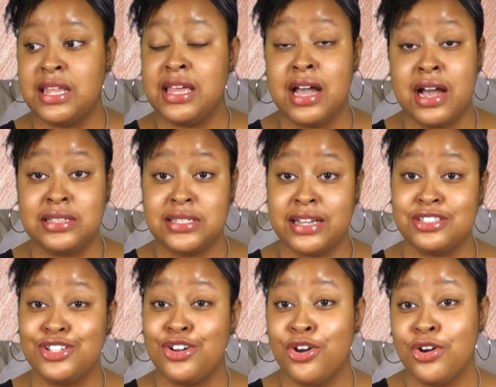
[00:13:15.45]
They
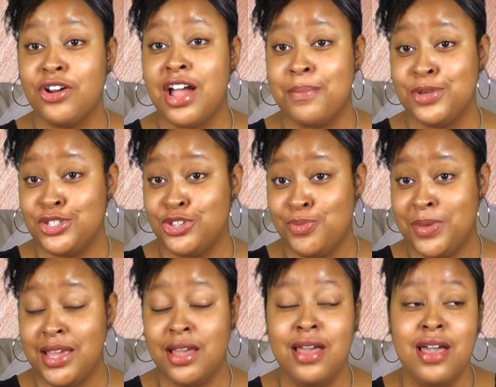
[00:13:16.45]
contacted her. I'm
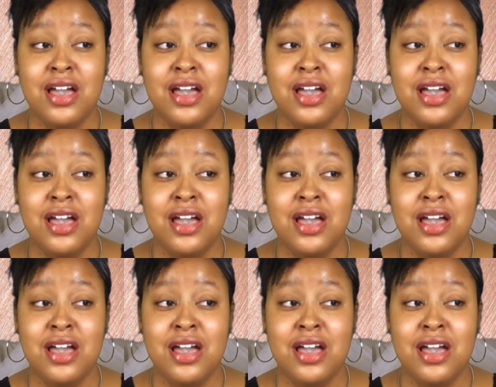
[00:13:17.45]
assuming